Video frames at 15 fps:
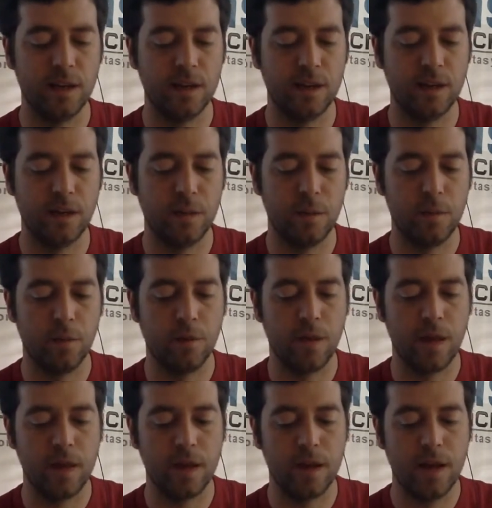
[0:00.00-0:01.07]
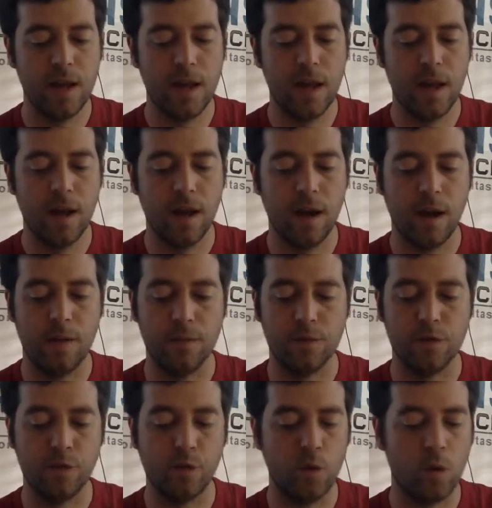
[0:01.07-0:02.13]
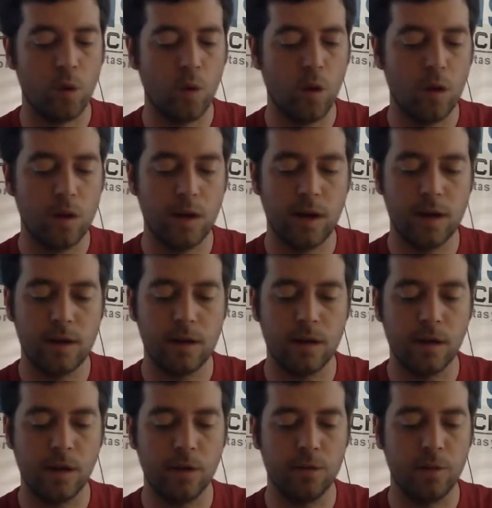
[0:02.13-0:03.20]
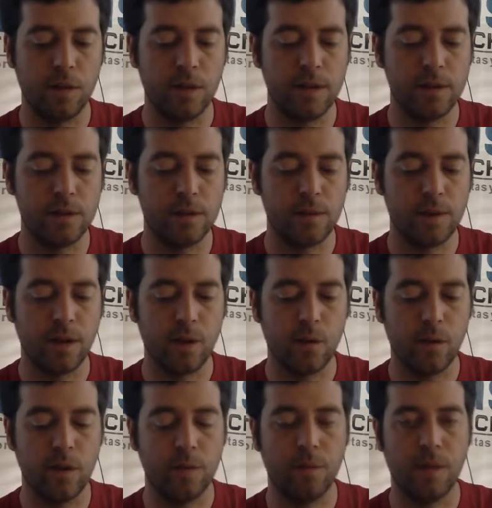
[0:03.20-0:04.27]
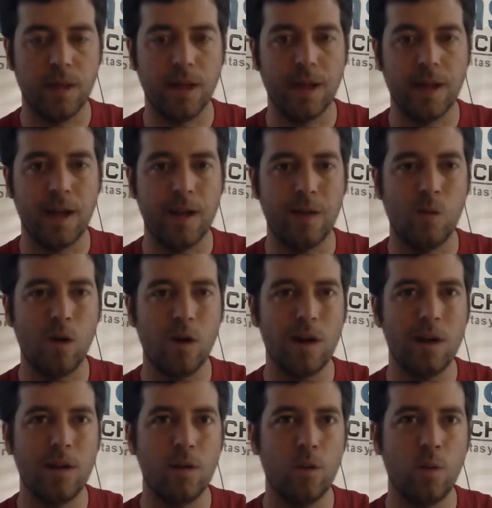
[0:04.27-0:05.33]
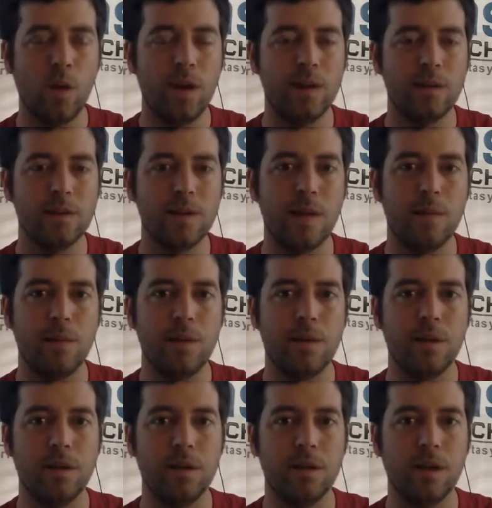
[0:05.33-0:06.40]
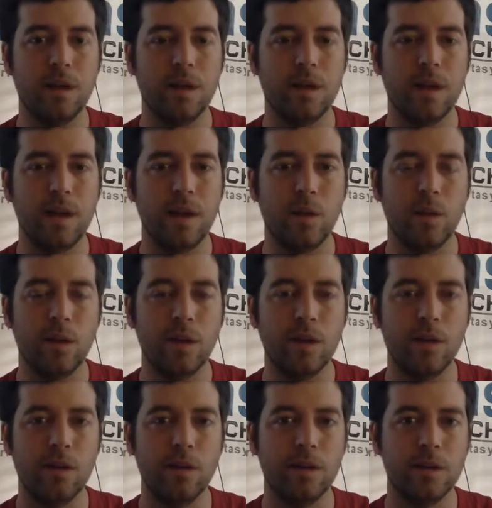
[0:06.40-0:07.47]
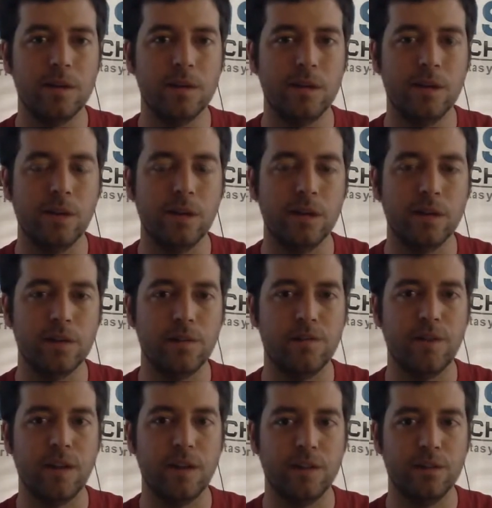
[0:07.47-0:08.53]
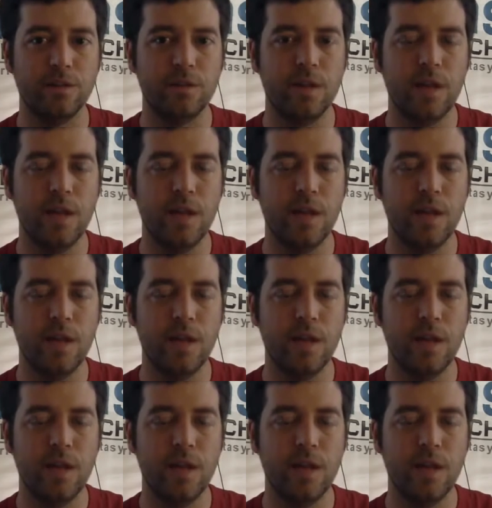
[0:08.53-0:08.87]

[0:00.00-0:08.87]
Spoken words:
can come up with that. Giroud or Walcott are good plays depending on where they play. Walcott on the wing has not been anywhere nearly as effective,